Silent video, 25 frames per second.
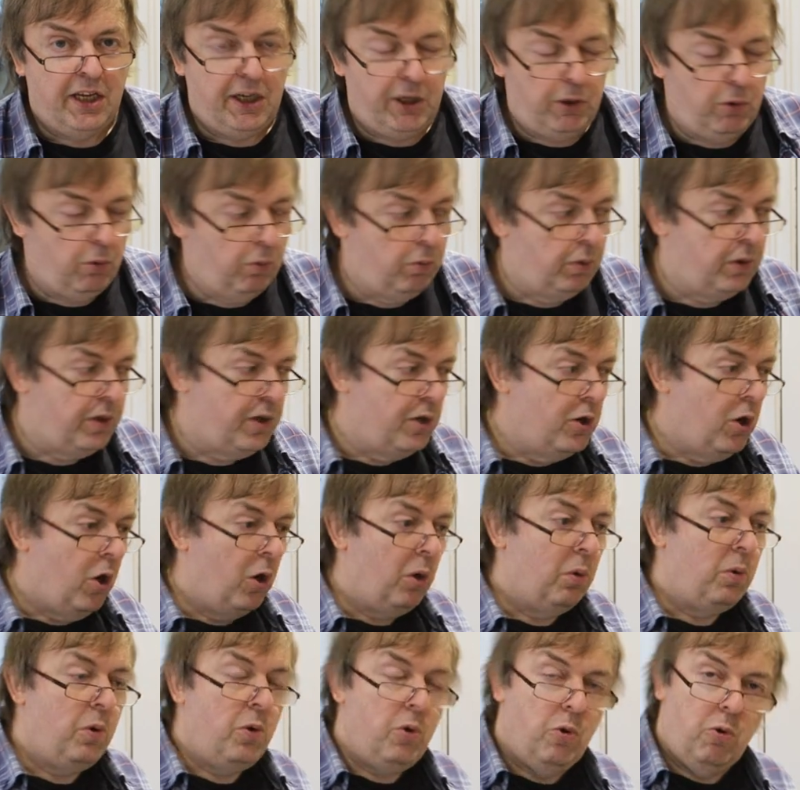you would
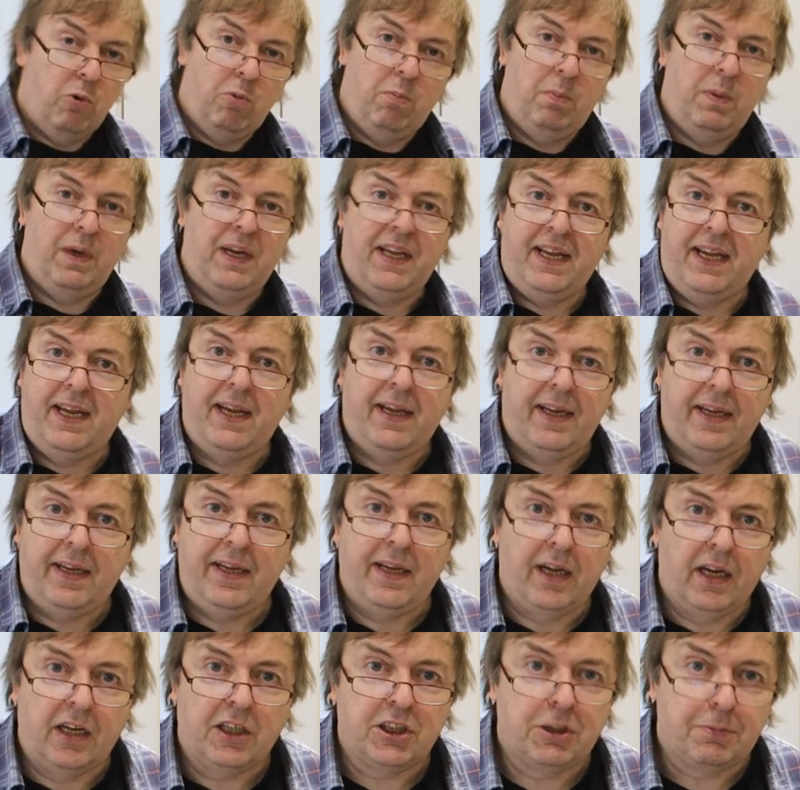not
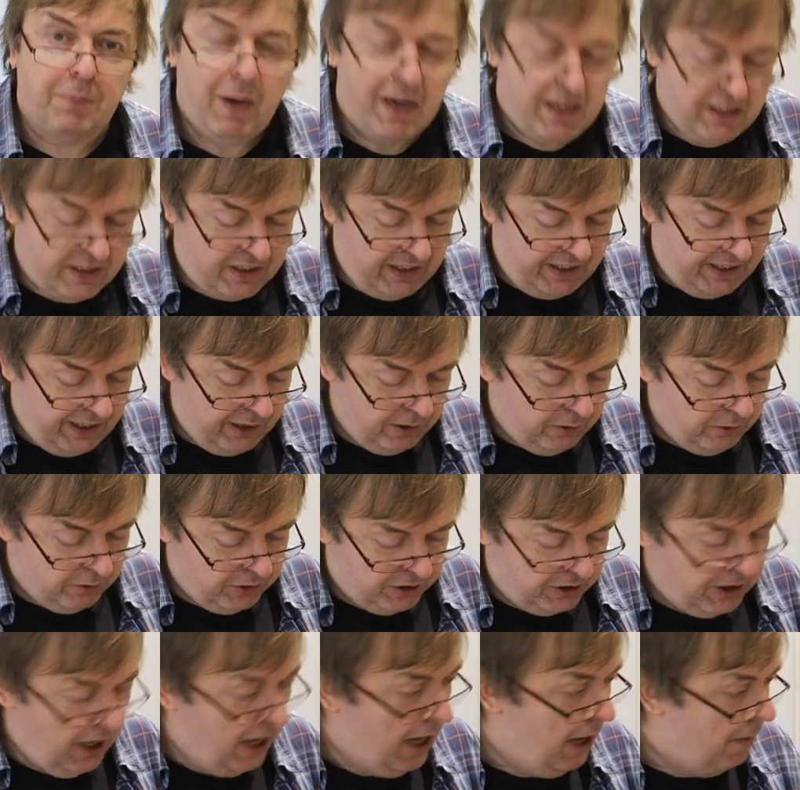normally expect to
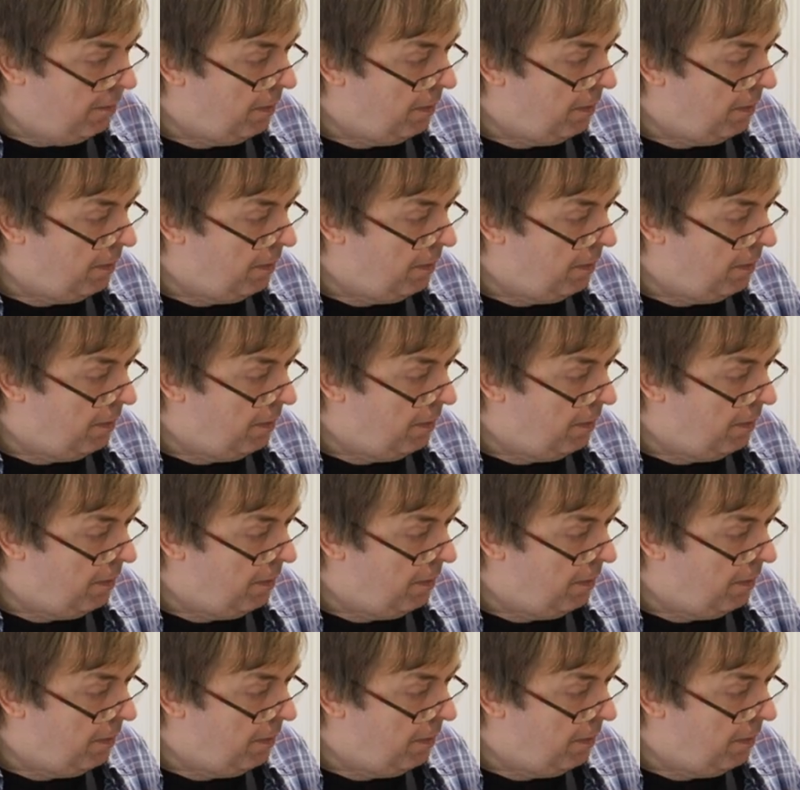use.